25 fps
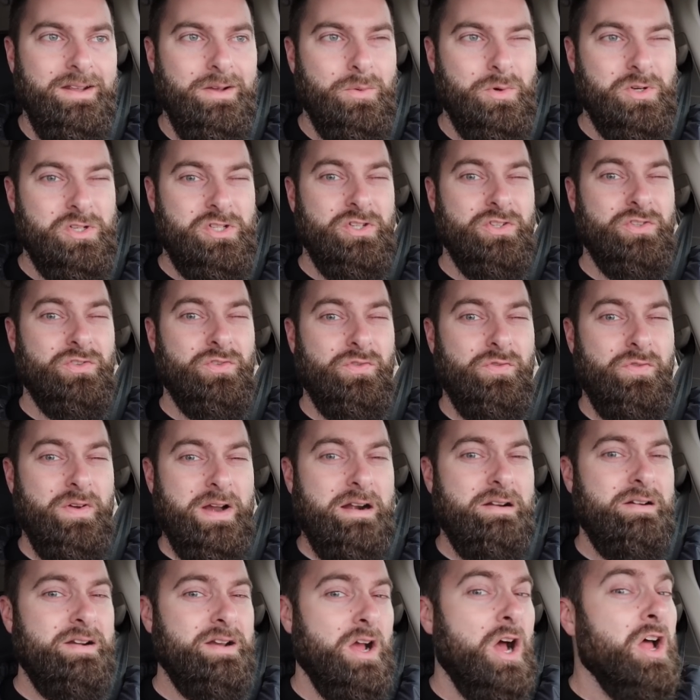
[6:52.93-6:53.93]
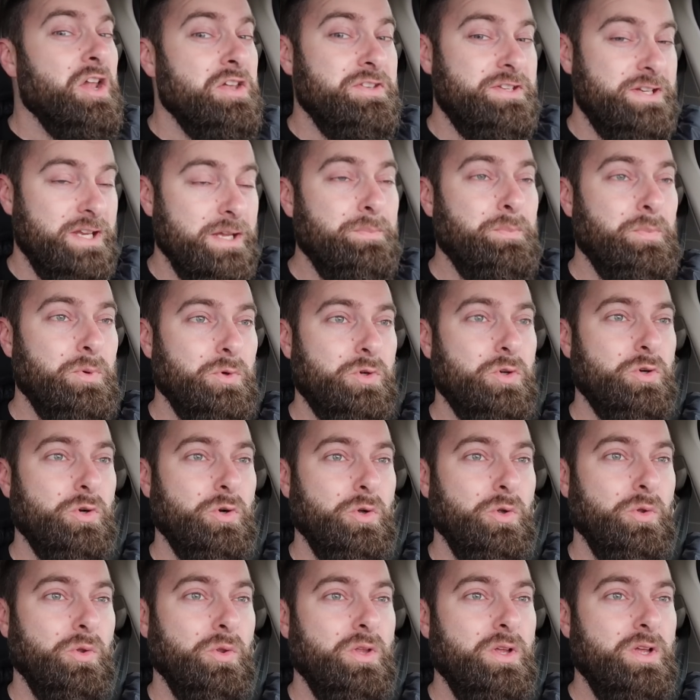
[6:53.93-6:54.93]
which is very
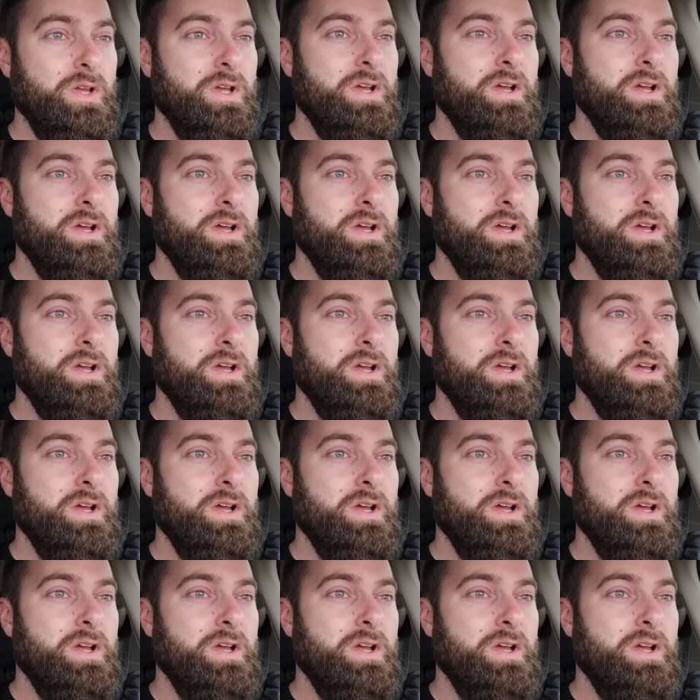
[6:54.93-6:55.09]
untypical